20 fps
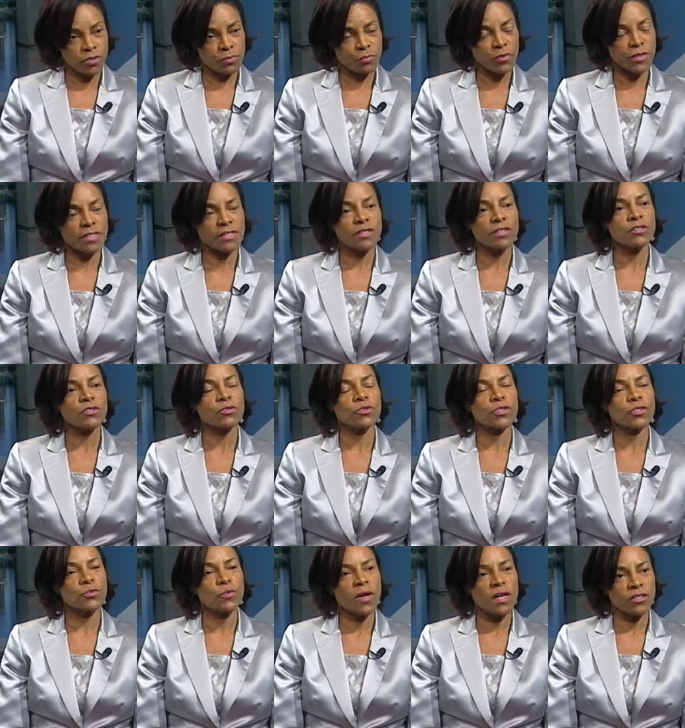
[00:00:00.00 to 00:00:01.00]
President
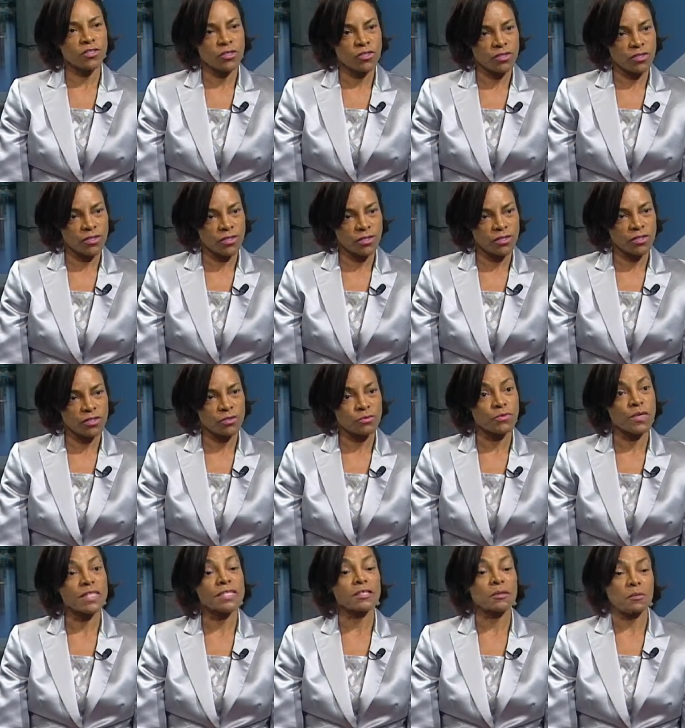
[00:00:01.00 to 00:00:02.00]
George Washington's
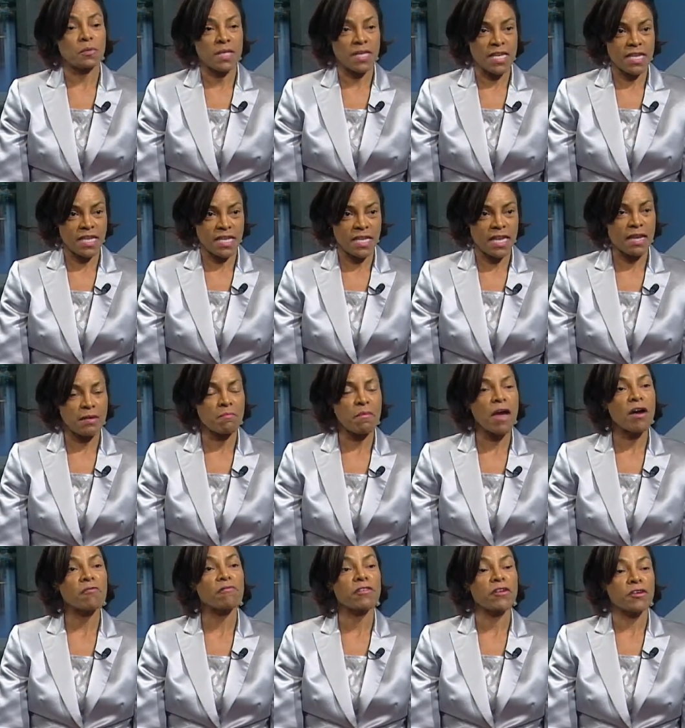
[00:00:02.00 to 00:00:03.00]
recipe at
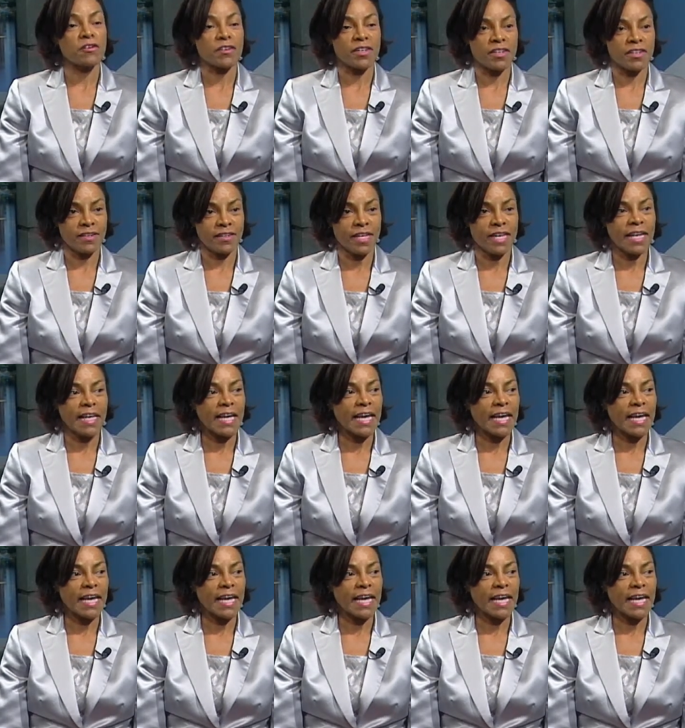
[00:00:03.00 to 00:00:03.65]
Mount Vernon.